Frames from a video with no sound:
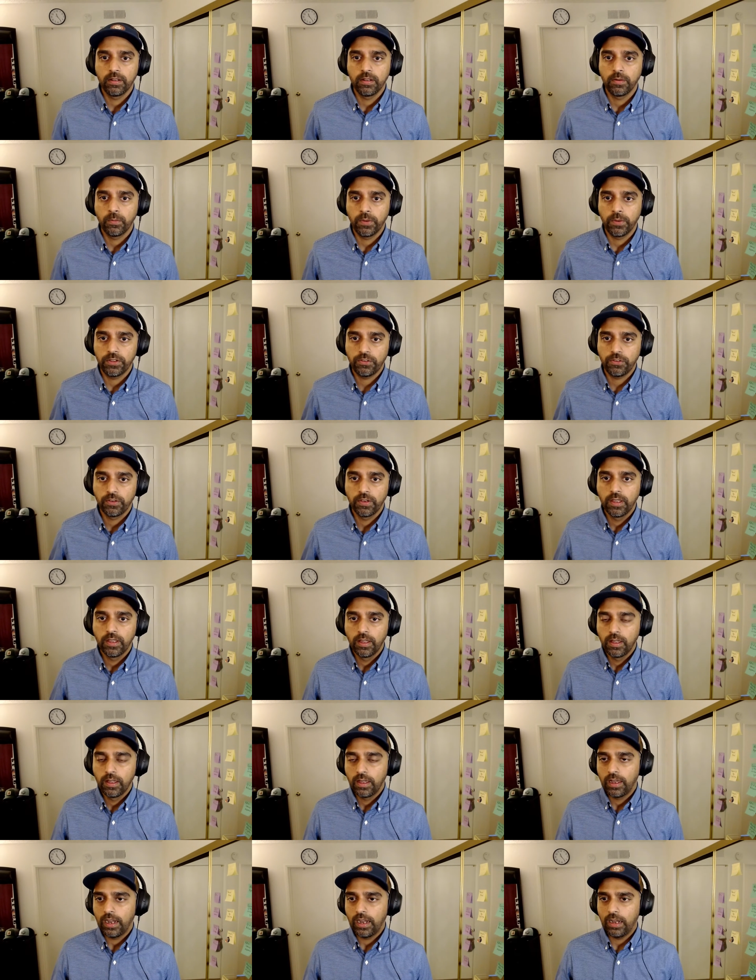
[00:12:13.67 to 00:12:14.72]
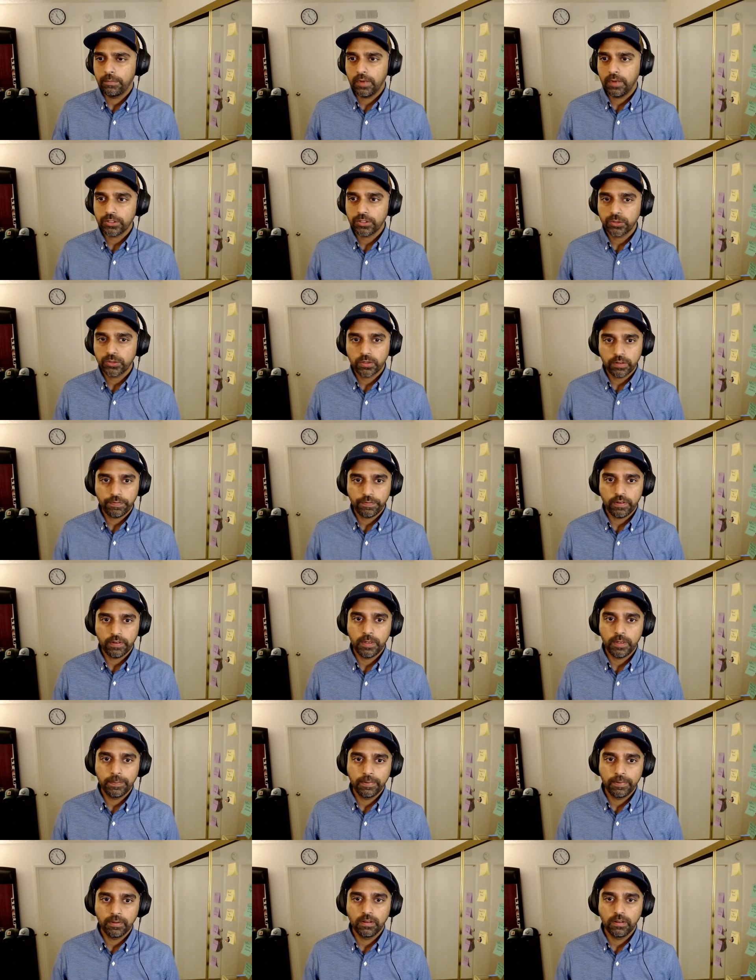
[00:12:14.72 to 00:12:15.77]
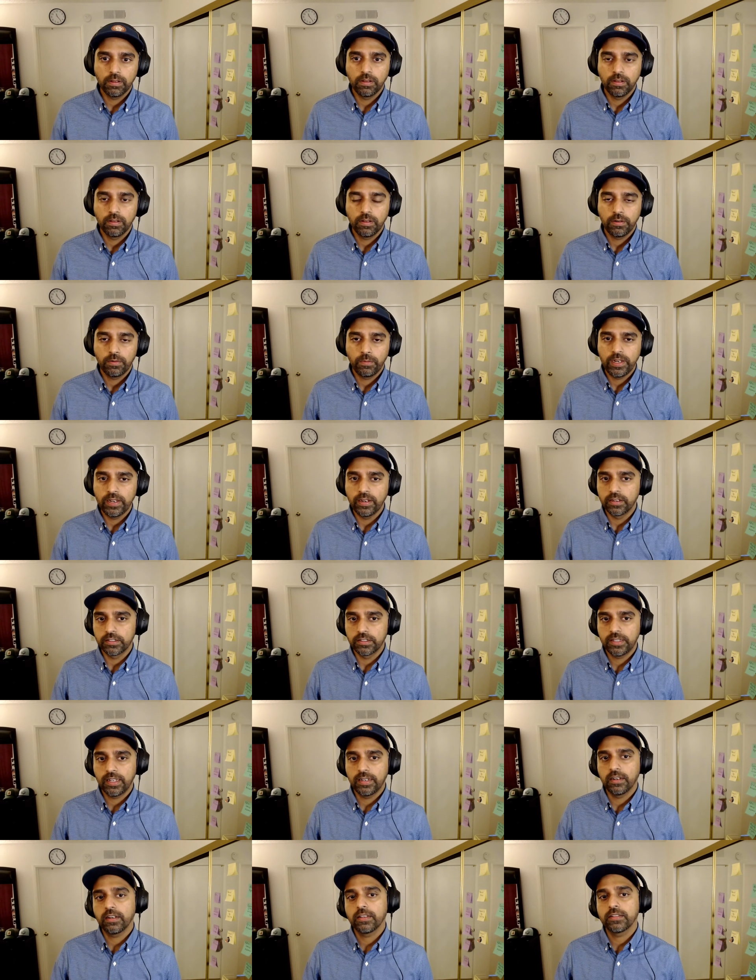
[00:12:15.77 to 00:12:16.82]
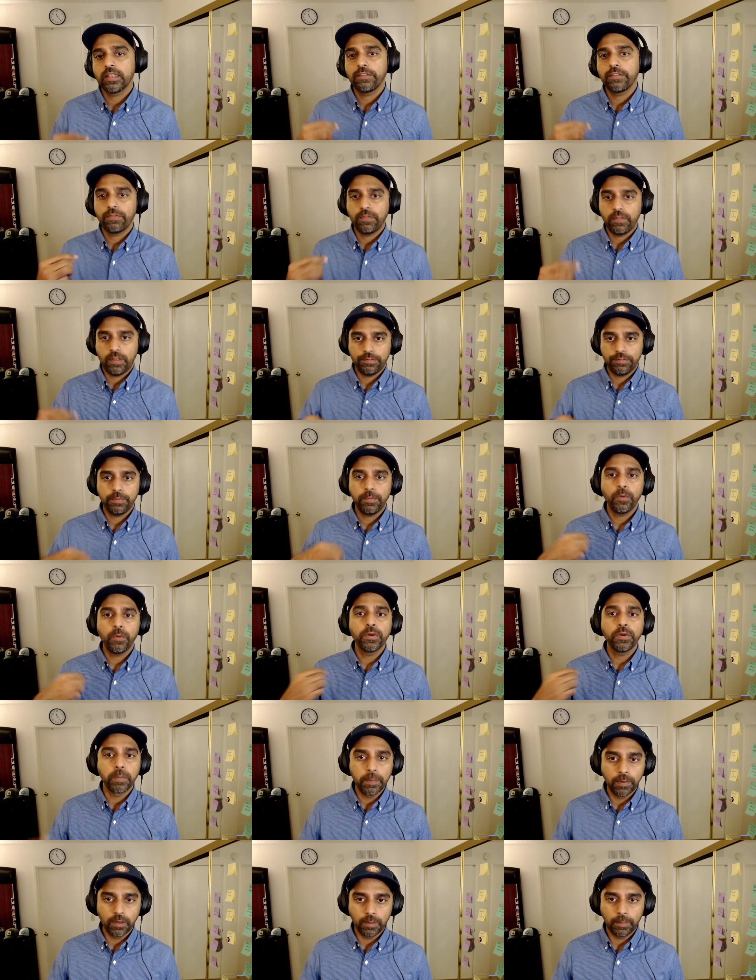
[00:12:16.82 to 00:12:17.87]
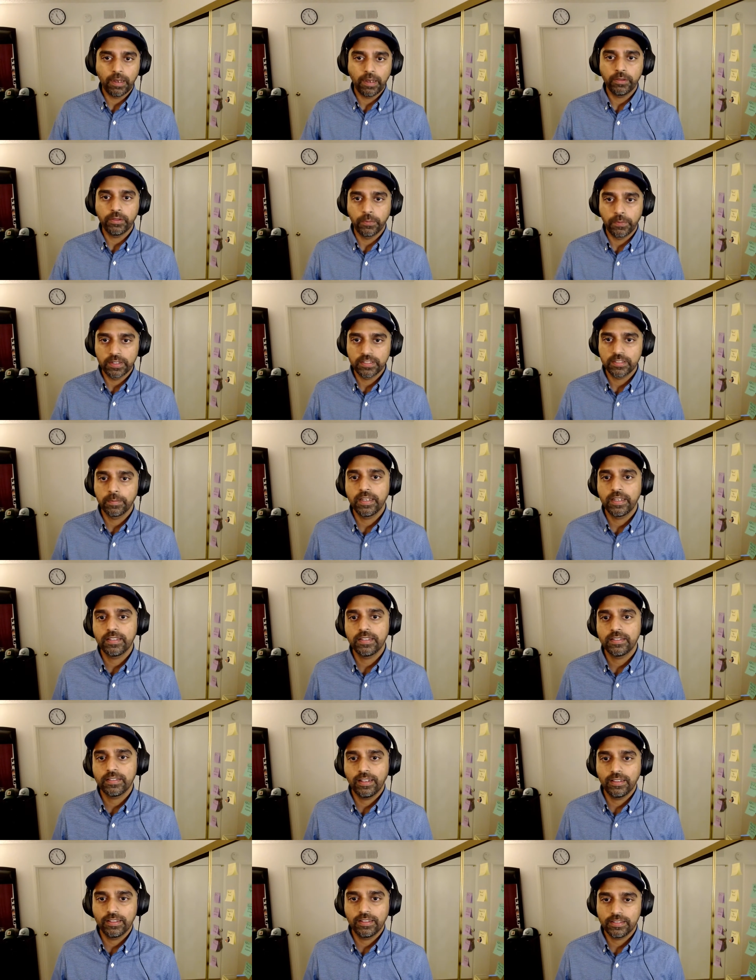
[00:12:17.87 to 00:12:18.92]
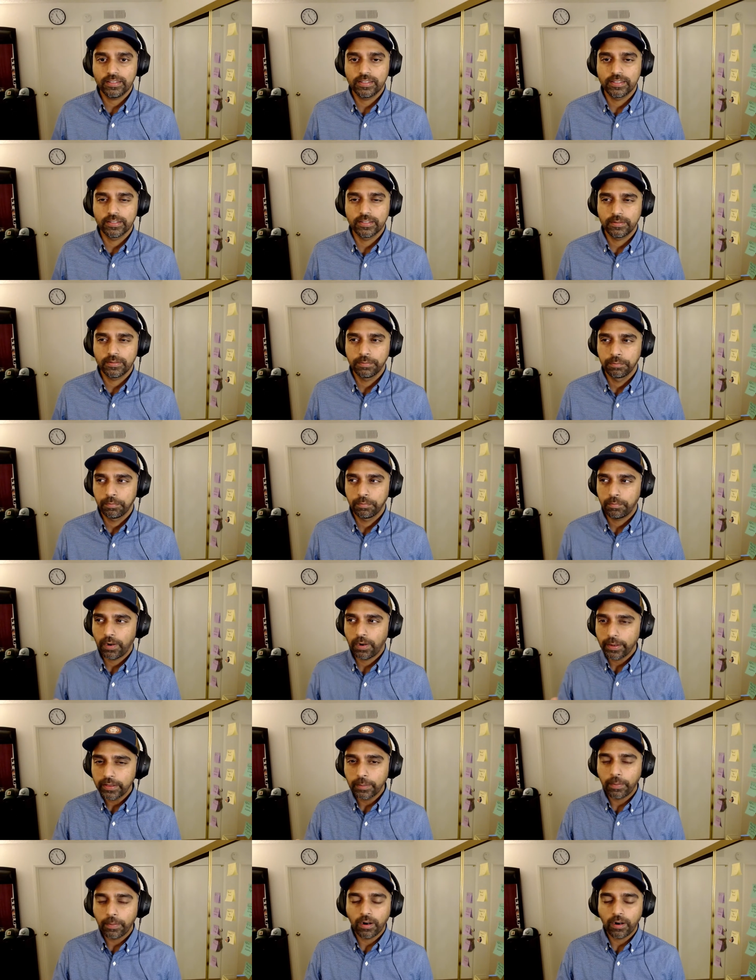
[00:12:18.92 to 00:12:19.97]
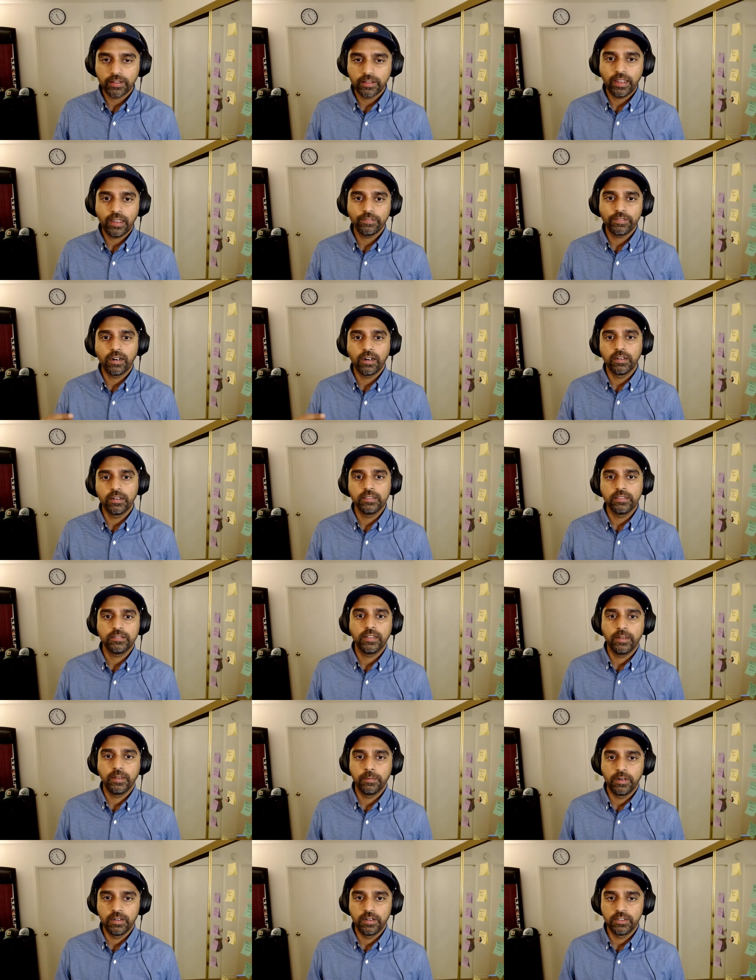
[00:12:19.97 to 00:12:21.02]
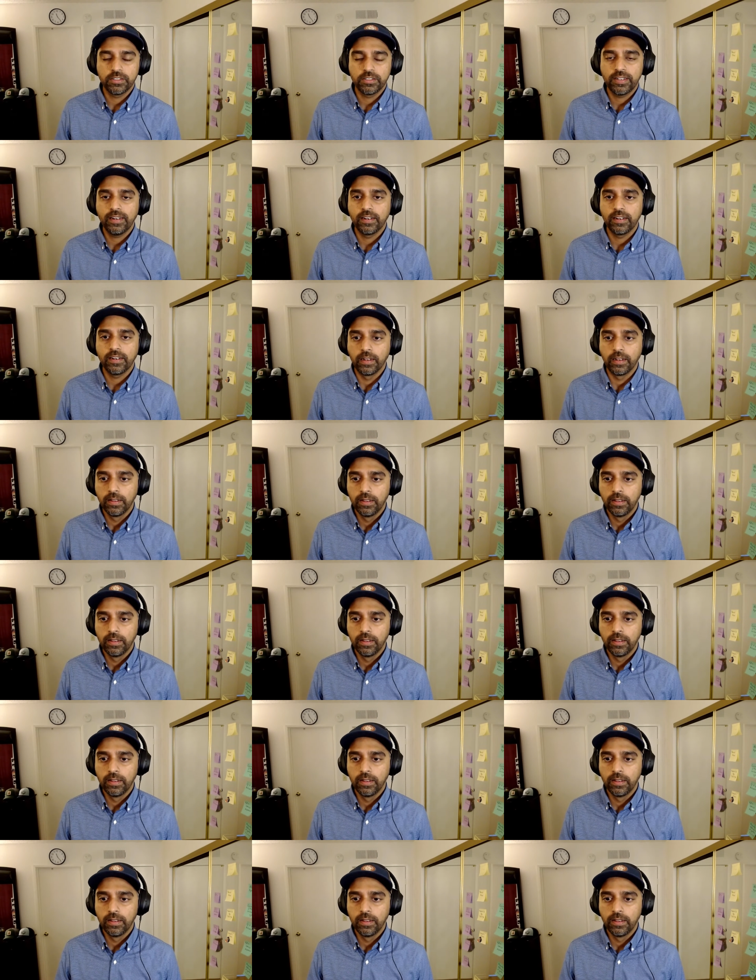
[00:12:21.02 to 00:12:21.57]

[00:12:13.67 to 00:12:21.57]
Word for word: which I'm not sure if enough people really understand it because I've I've spoken to people about their resumes and this is probably the part they have the hardest time understanding